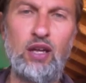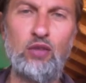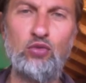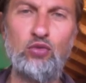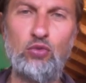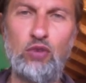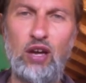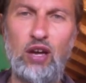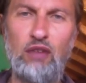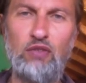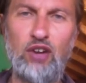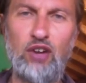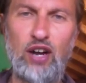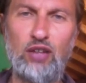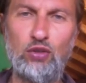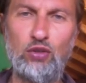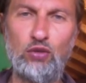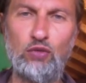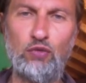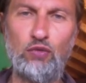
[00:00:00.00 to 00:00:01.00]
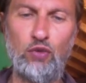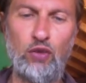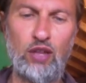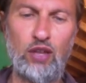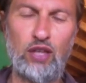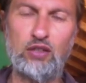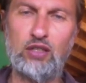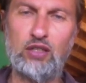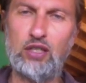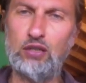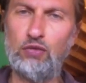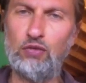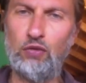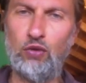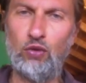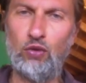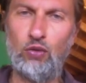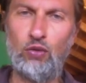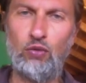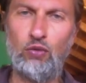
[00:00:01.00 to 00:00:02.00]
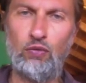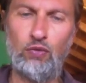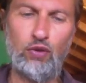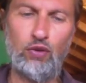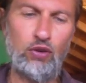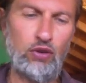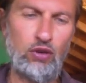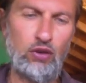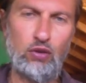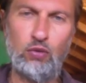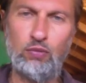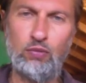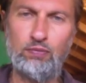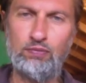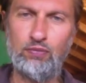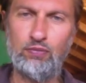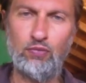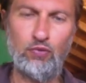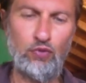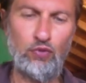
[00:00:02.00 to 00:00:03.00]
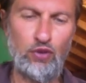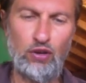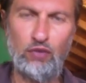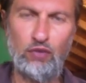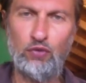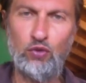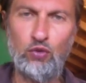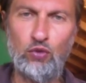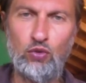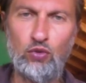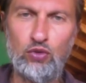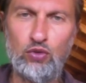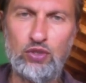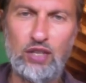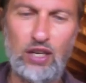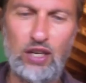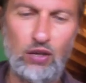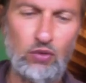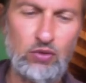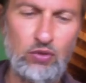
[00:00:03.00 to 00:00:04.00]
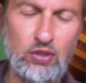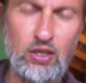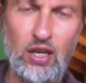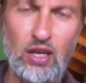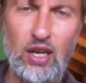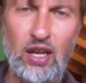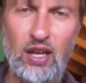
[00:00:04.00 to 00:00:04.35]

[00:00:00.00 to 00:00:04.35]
to have gratitude for that just for a few seconds.